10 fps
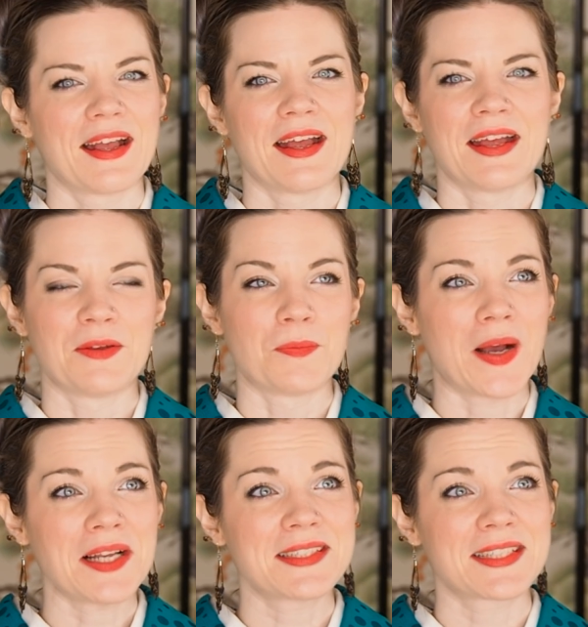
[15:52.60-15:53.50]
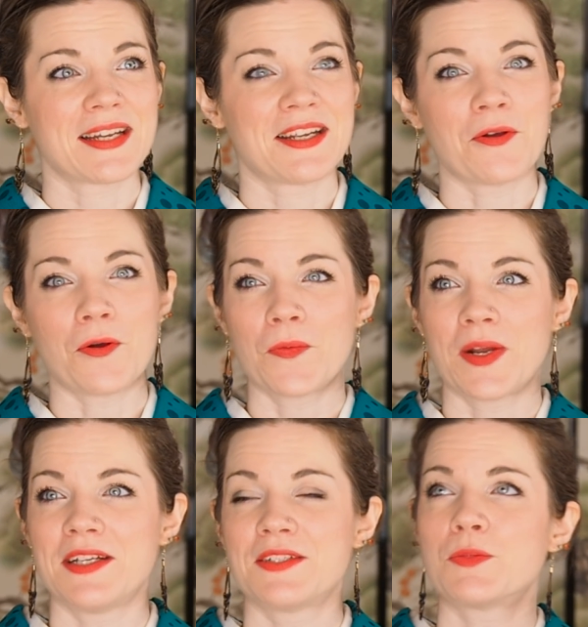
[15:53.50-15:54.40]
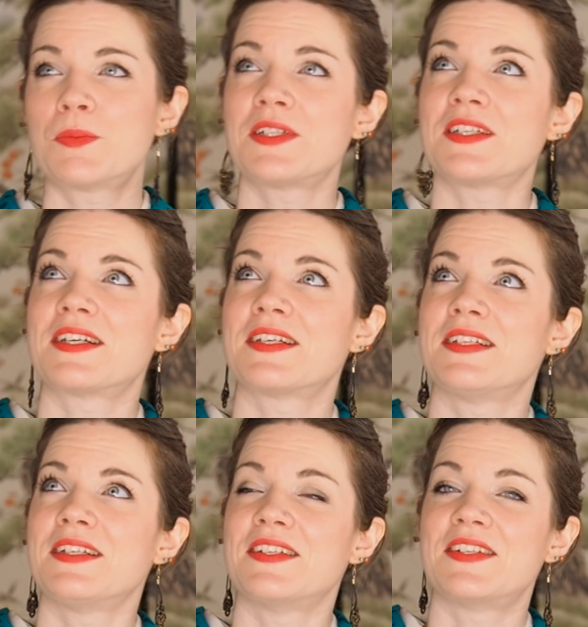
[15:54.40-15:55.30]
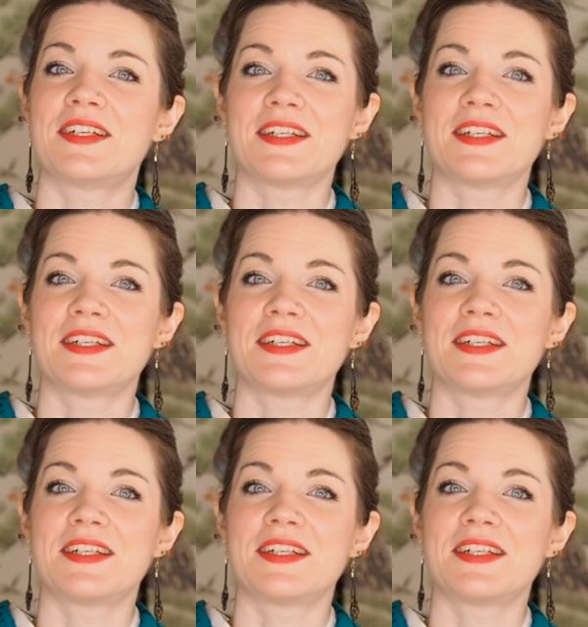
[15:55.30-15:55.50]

And while it's getting already super dark in here